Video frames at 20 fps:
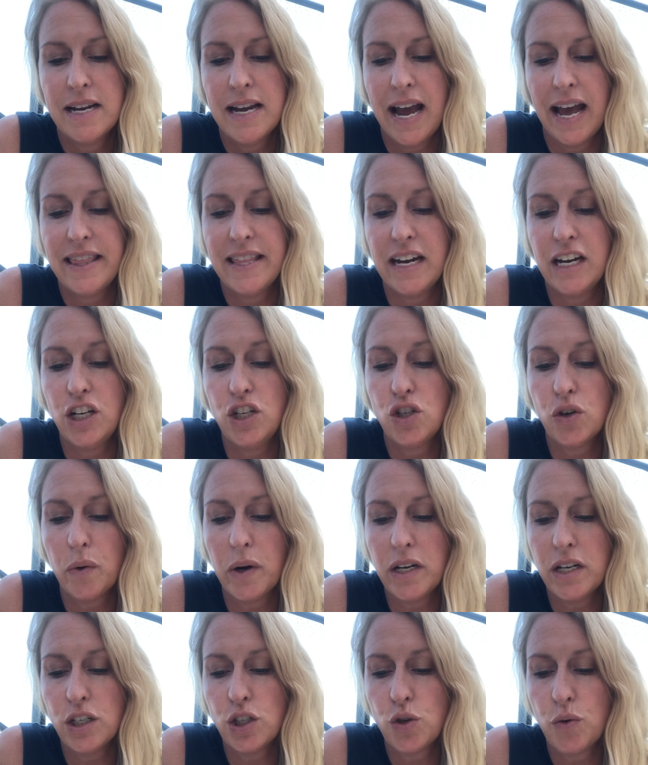And then he
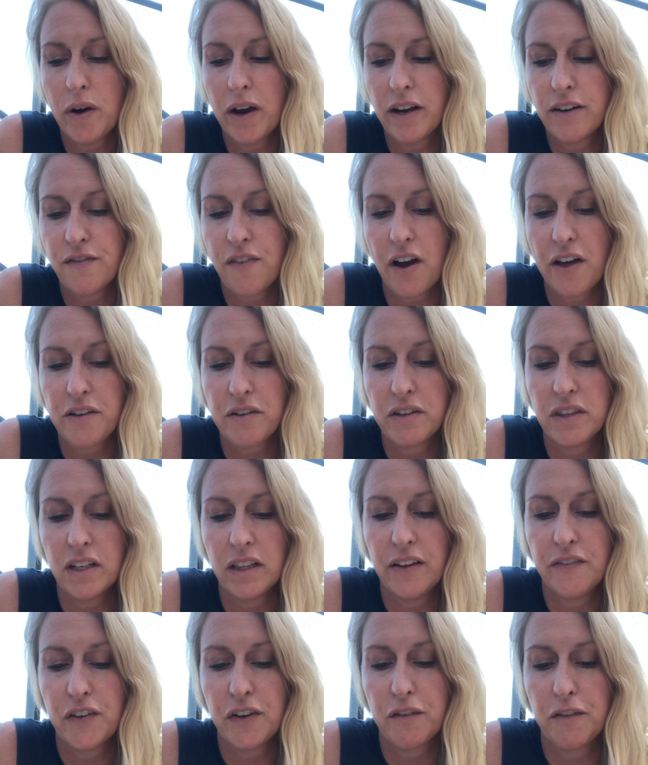joined his grandfather in the
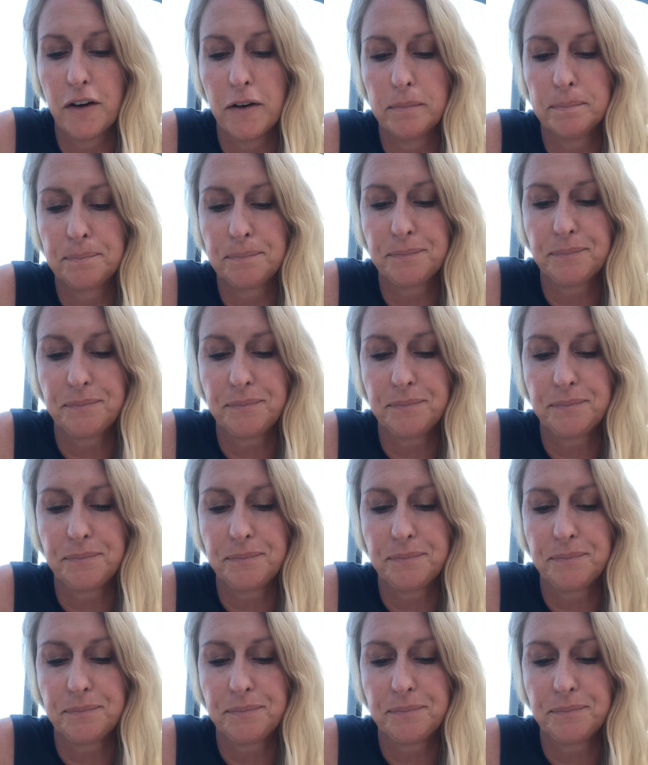living room.